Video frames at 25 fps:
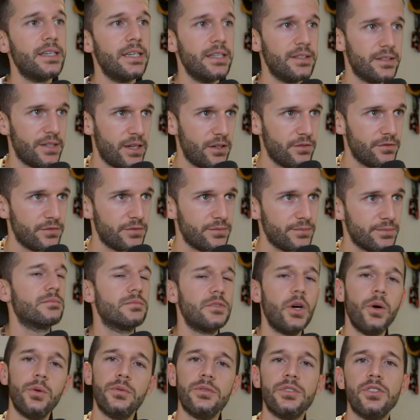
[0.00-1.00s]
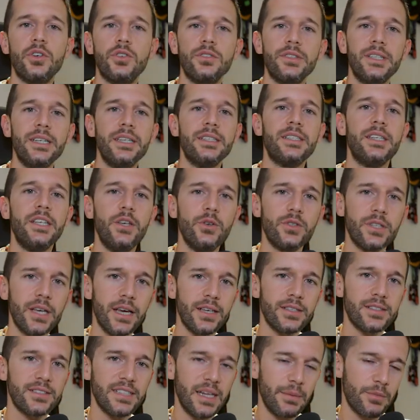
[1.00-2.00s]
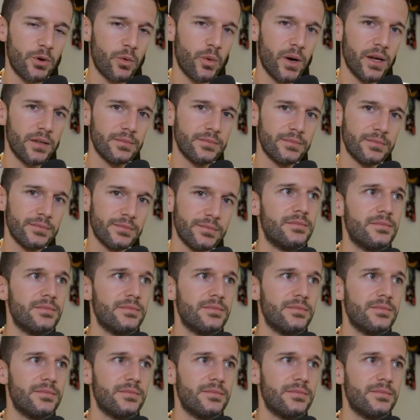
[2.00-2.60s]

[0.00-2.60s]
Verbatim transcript: itself. Cool, so this use case number one.